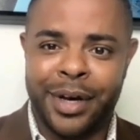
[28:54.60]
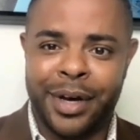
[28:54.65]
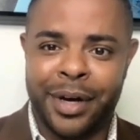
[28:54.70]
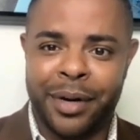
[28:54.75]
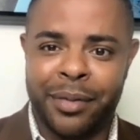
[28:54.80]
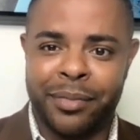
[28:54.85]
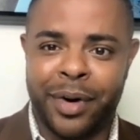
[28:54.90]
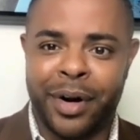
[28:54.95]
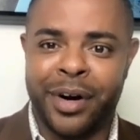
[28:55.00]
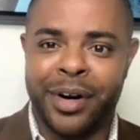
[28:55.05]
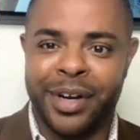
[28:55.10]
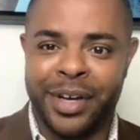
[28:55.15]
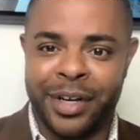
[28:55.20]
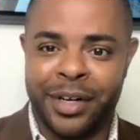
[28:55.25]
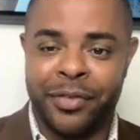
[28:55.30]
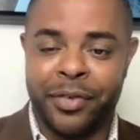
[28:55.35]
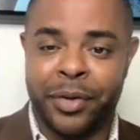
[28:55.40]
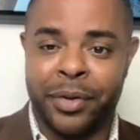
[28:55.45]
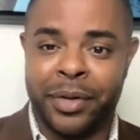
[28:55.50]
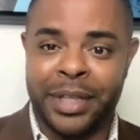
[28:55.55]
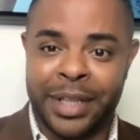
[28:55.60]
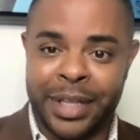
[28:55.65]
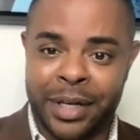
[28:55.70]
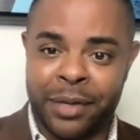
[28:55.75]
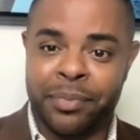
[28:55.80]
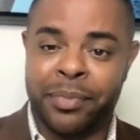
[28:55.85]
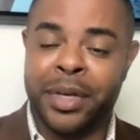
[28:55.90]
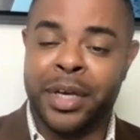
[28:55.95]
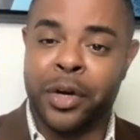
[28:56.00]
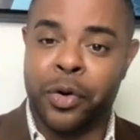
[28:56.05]
are interviewing,
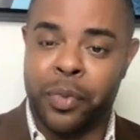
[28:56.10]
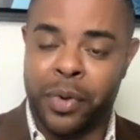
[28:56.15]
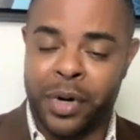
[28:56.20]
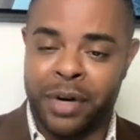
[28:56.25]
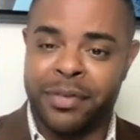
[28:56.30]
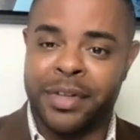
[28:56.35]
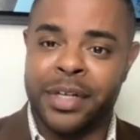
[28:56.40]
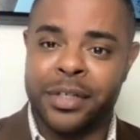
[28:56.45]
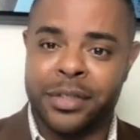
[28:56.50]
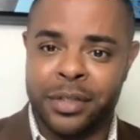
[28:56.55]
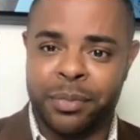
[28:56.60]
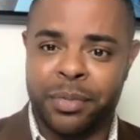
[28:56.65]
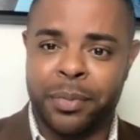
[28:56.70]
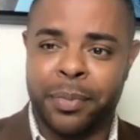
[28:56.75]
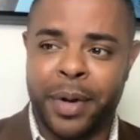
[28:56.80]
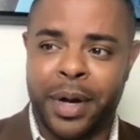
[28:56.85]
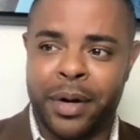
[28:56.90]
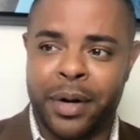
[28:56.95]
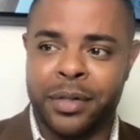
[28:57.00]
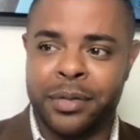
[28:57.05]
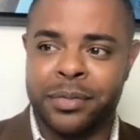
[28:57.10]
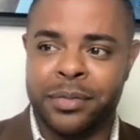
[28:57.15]
them being aware of that superpower